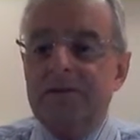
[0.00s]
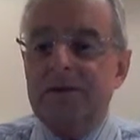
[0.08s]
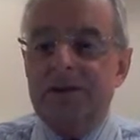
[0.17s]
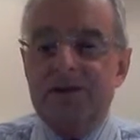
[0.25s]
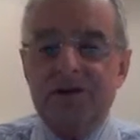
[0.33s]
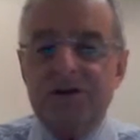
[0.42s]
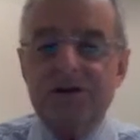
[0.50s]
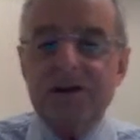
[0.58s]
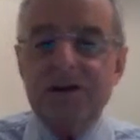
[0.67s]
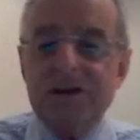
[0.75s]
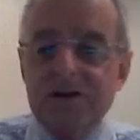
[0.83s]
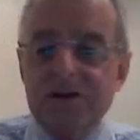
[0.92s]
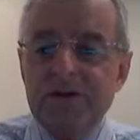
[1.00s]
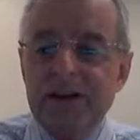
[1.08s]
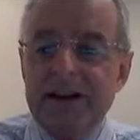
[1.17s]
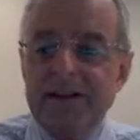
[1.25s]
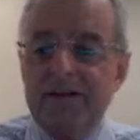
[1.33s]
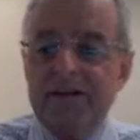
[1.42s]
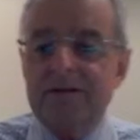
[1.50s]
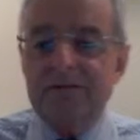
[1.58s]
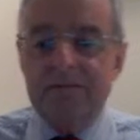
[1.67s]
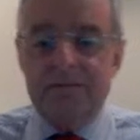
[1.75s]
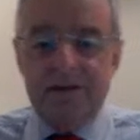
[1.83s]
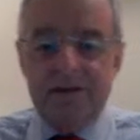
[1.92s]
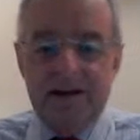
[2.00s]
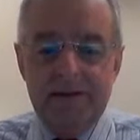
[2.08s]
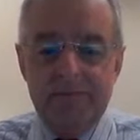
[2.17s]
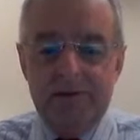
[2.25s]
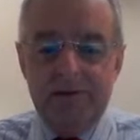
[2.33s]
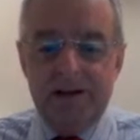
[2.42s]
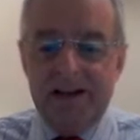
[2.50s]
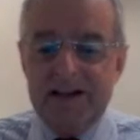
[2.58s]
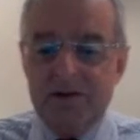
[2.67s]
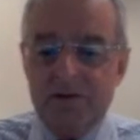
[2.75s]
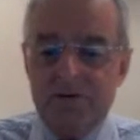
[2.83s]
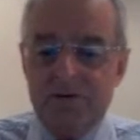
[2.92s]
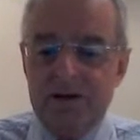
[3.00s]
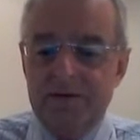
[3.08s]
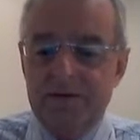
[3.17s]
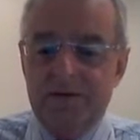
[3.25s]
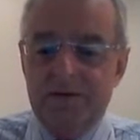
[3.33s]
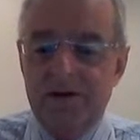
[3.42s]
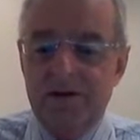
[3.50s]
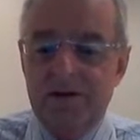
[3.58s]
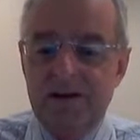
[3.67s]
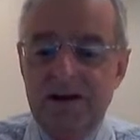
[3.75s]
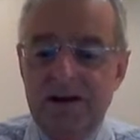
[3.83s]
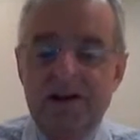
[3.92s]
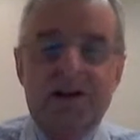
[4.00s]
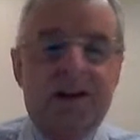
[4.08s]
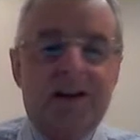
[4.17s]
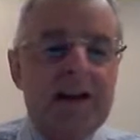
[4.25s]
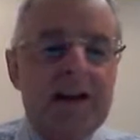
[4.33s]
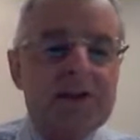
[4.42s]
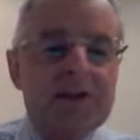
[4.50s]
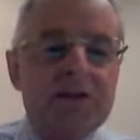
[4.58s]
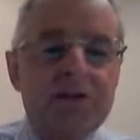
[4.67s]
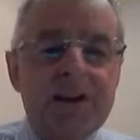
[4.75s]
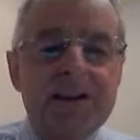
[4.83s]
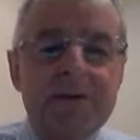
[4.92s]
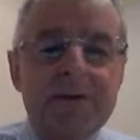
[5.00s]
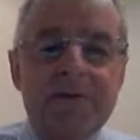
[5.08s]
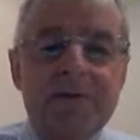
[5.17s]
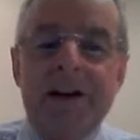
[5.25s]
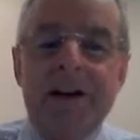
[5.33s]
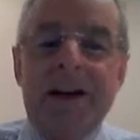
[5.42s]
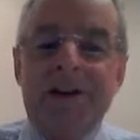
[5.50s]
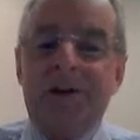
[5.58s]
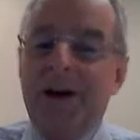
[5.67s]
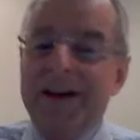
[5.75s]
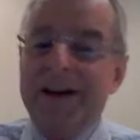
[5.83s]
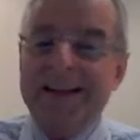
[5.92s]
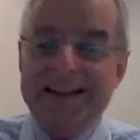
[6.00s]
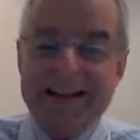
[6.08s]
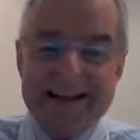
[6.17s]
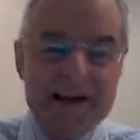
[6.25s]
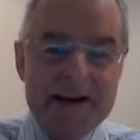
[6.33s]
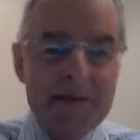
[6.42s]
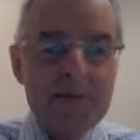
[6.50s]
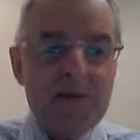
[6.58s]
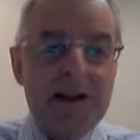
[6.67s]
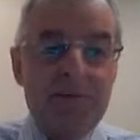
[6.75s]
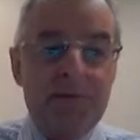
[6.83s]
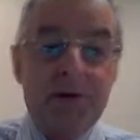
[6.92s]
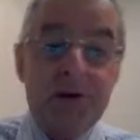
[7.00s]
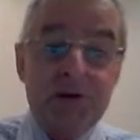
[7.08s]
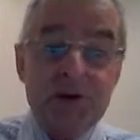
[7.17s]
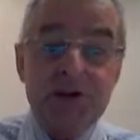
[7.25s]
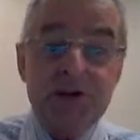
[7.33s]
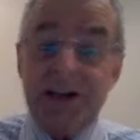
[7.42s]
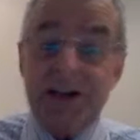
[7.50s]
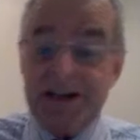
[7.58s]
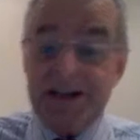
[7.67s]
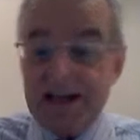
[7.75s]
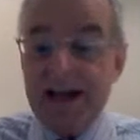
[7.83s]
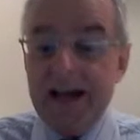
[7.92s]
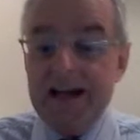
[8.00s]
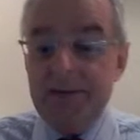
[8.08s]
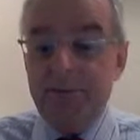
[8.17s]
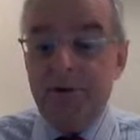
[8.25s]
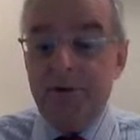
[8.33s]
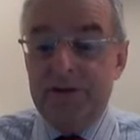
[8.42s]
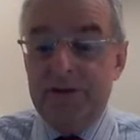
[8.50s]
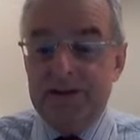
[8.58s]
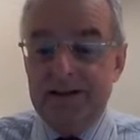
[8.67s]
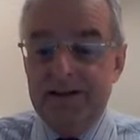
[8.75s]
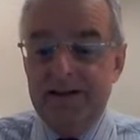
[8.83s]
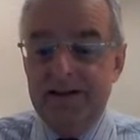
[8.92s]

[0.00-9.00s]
The sooner you do that, yeah, the less grief you've got. You can have stress-free trading if you can just get that take profit in.